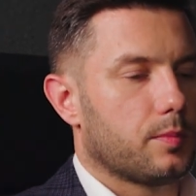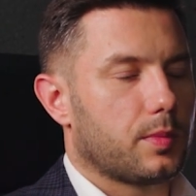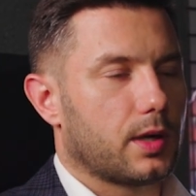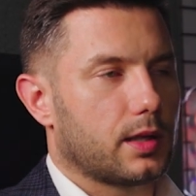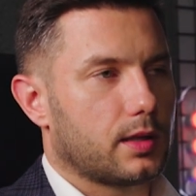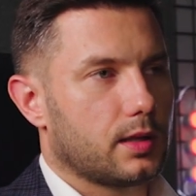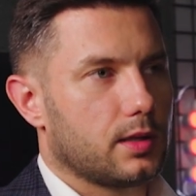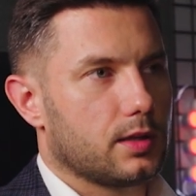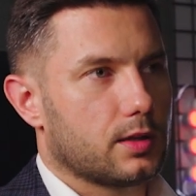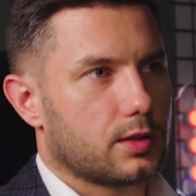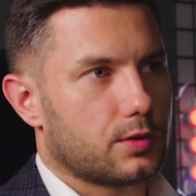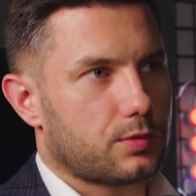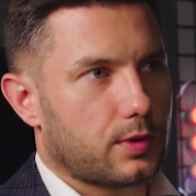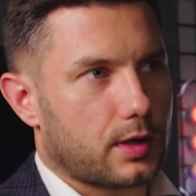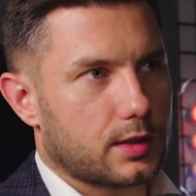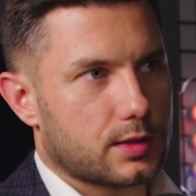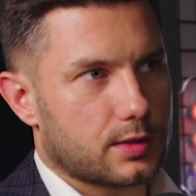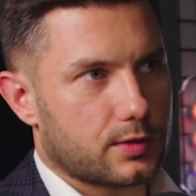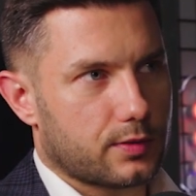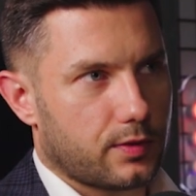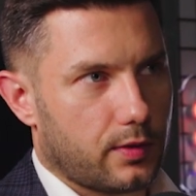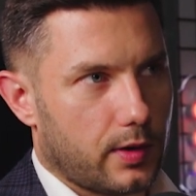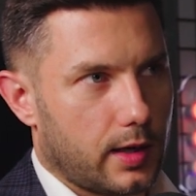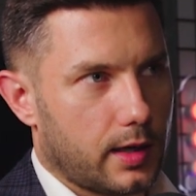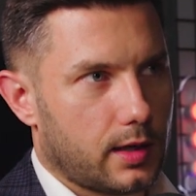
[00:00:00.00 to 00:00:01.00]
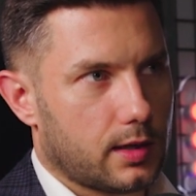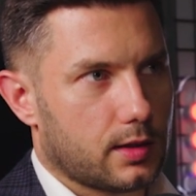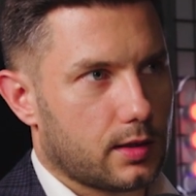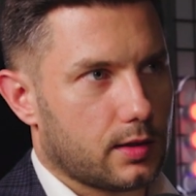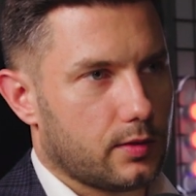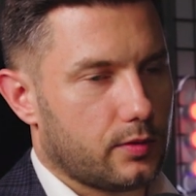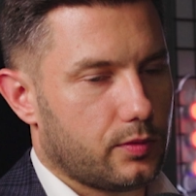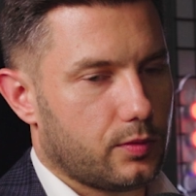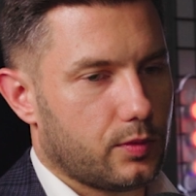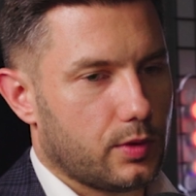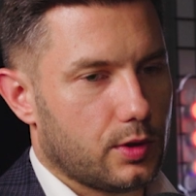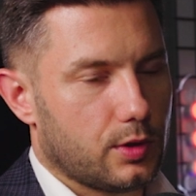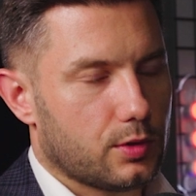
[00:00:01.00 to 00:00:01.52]
But in transflective,
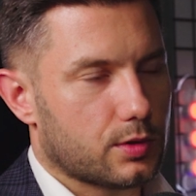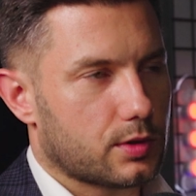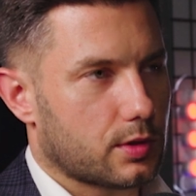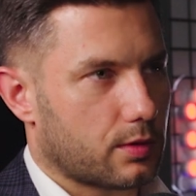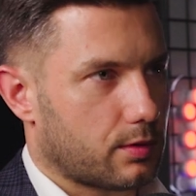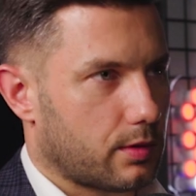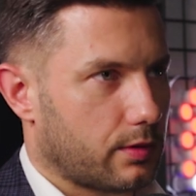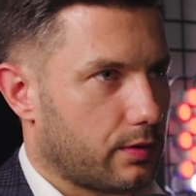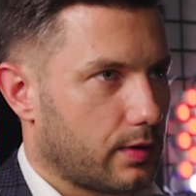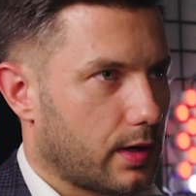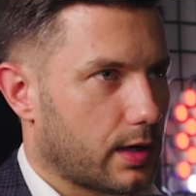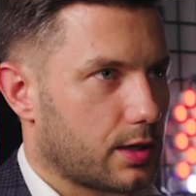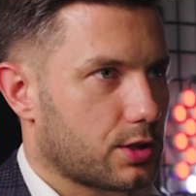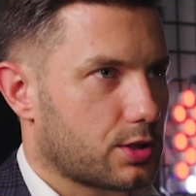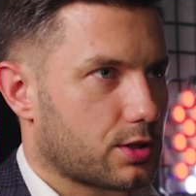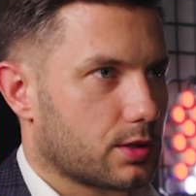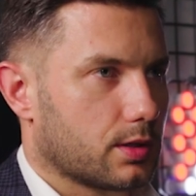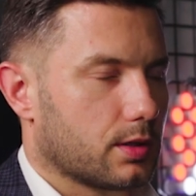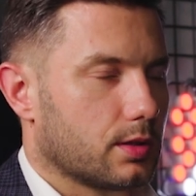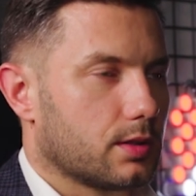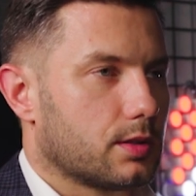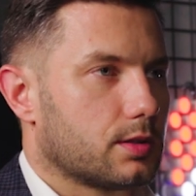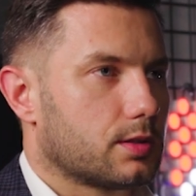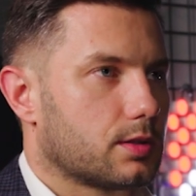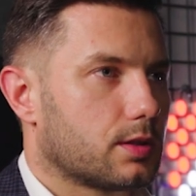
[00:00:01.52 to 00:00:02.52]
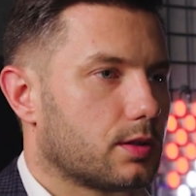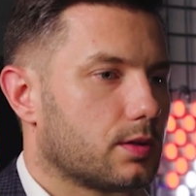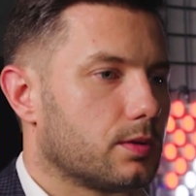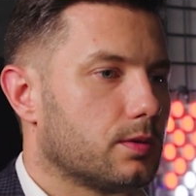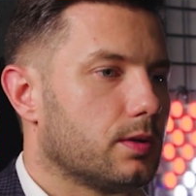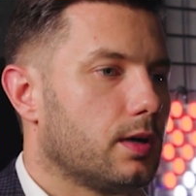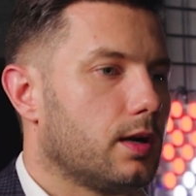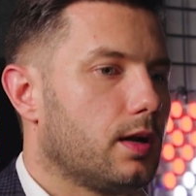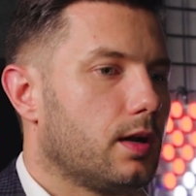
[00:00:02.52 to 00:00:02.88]
we use a reflection. So